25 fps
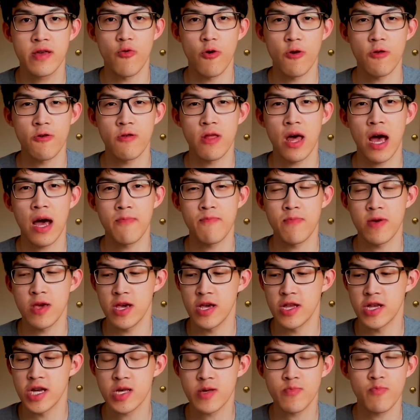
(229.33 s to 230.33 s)
whether that
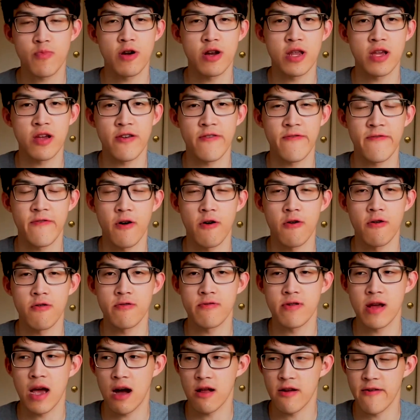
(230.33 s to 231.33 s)
be just putting your
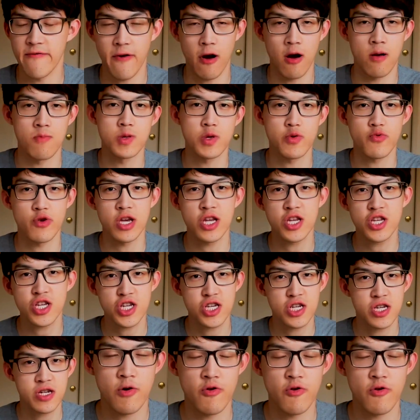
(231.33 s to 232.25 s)
phone out of arm's reach